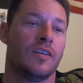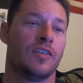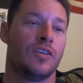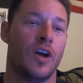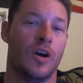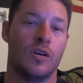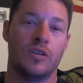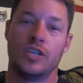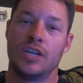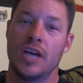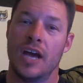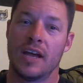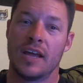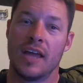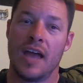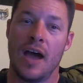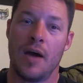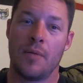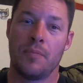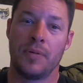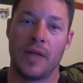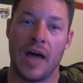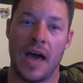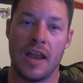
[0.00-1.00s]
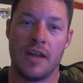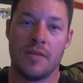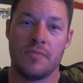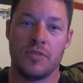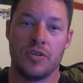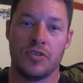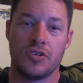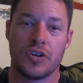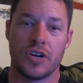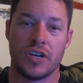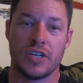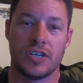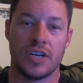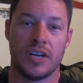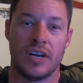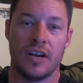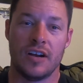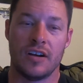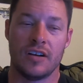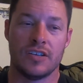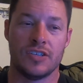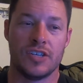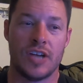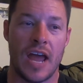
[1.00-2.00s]
Go check out Platinum Nutrition
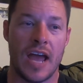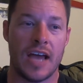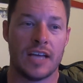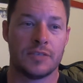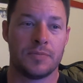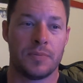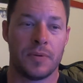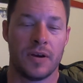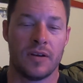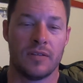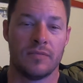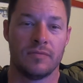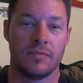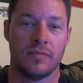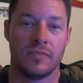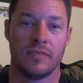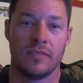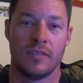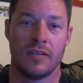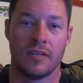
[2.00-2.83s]
here in Jasper.